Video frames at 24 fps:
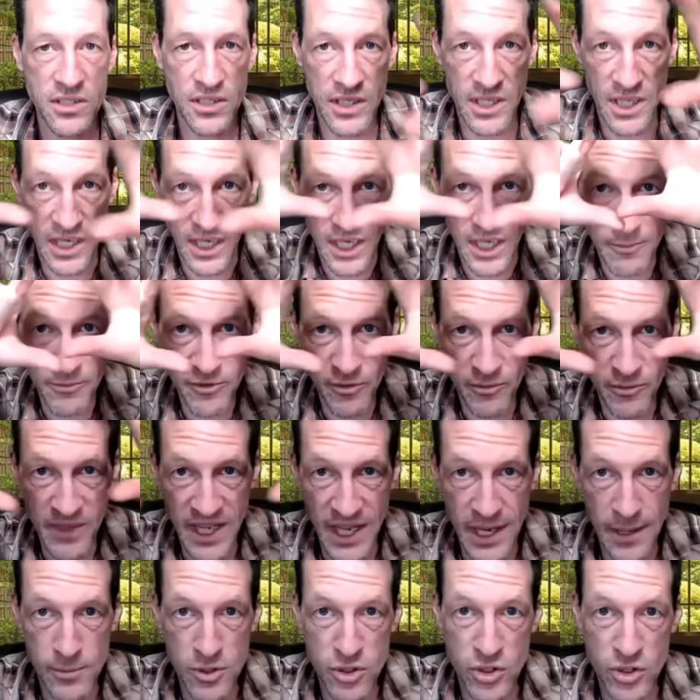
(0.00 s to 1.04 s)
that comes from the
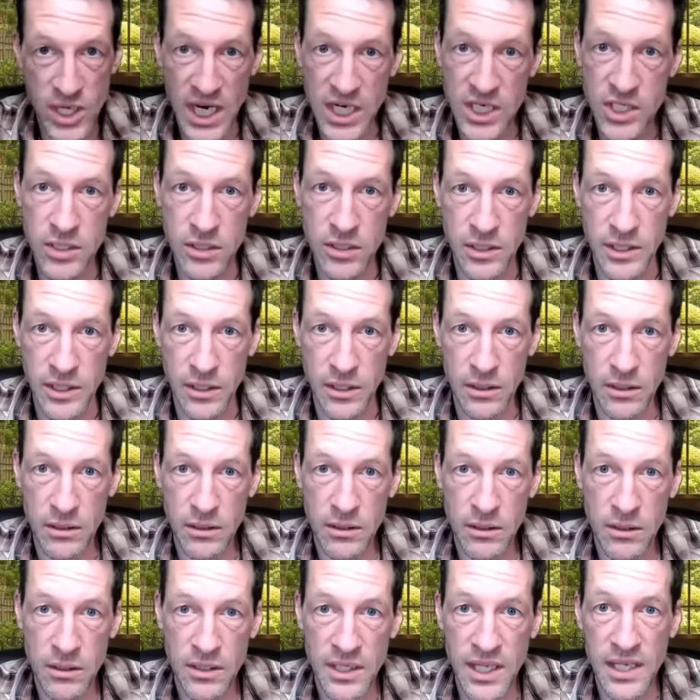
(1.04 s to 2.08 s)
abstraction layer
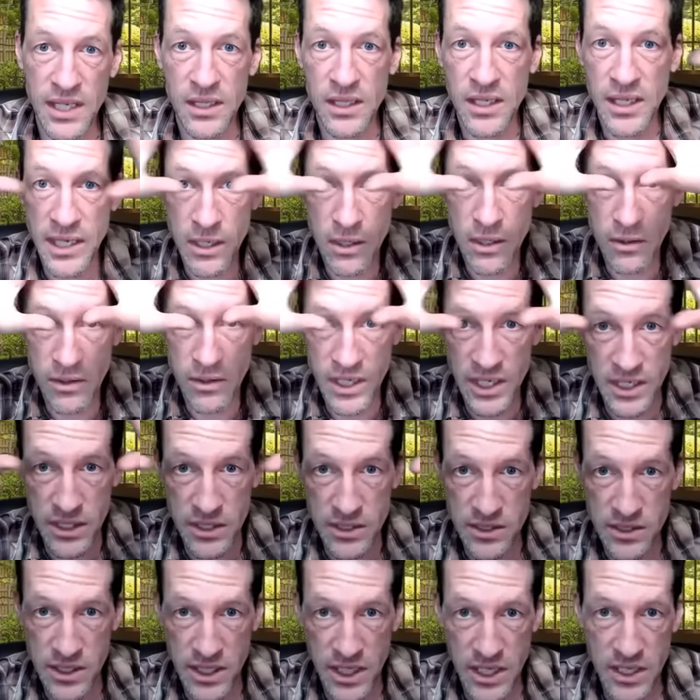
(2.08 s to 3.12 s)
that layer that
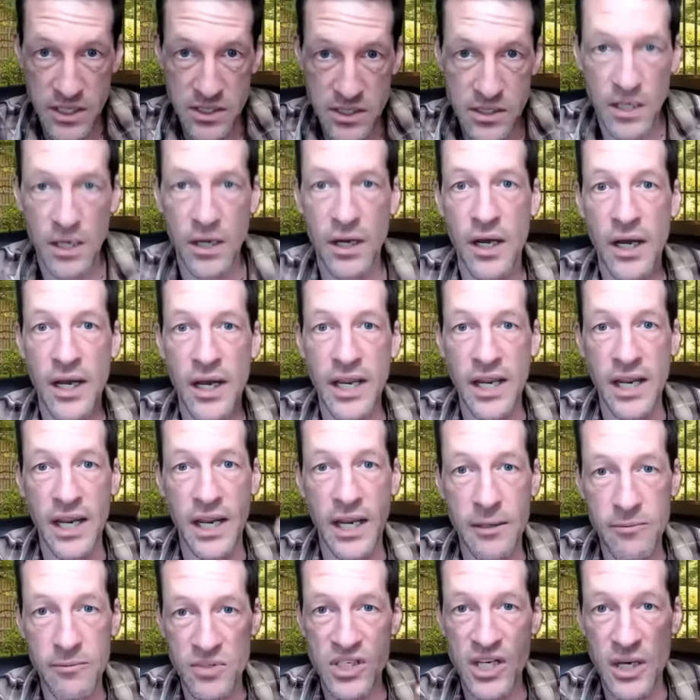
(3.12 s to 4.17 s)
says i
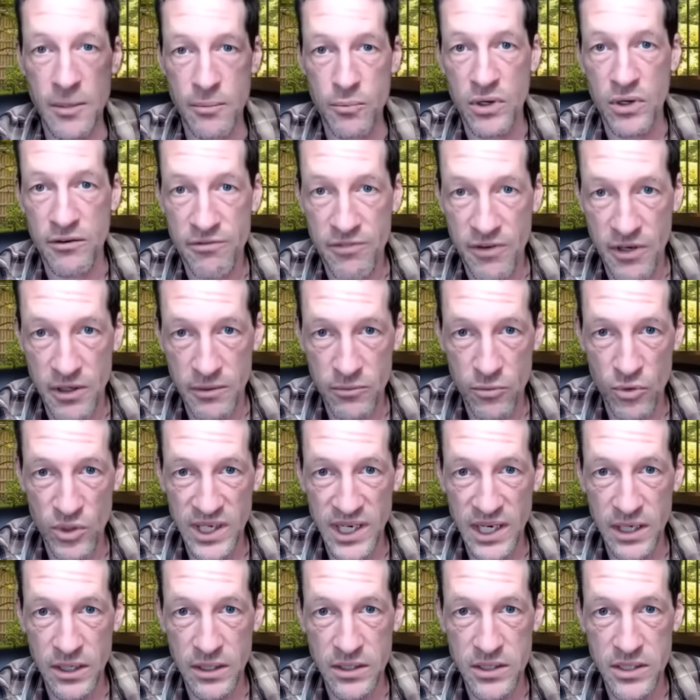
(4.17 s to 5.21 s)
am separate from
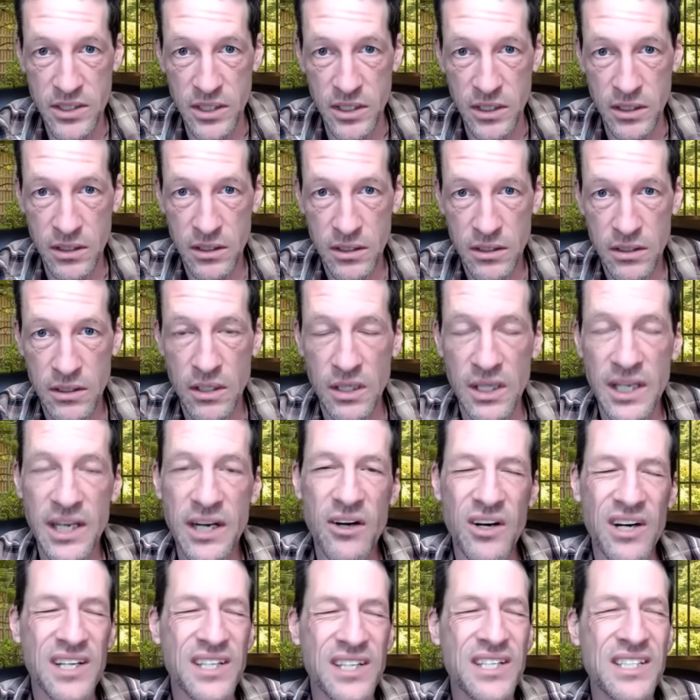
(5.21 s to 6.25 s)
reality the layer
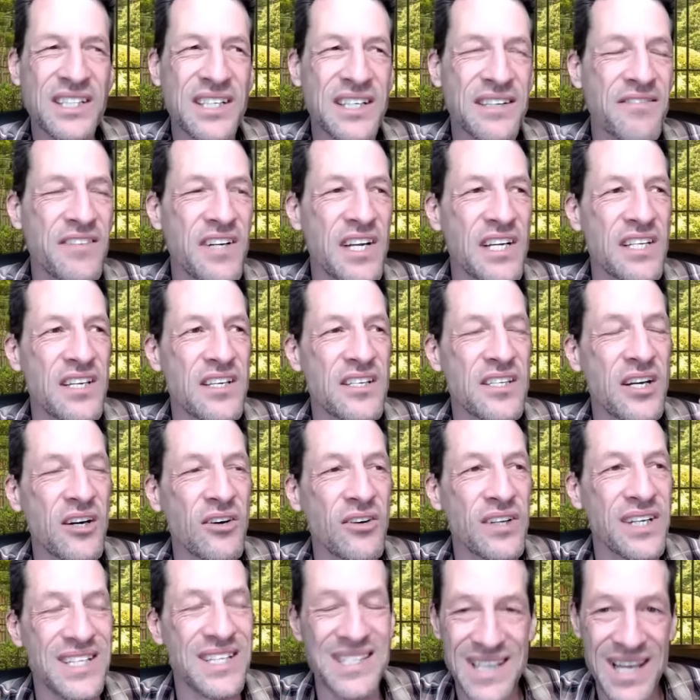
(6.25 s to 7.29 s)
it doesn't even
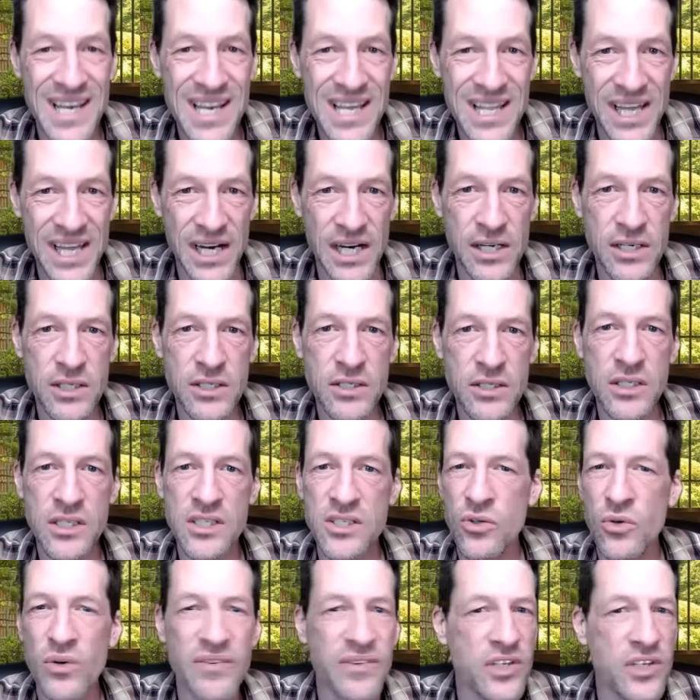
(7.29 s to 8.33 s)
necessarily say that it just
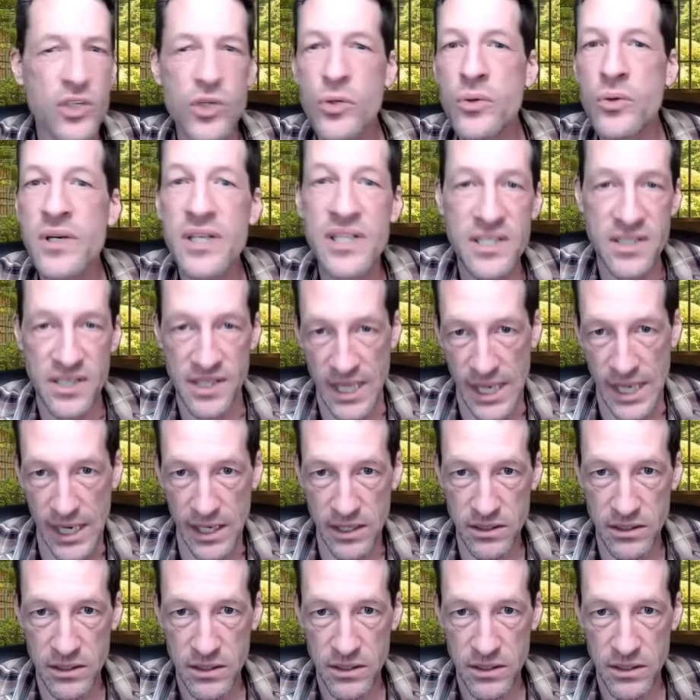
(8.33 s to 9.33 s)
sort of intuits that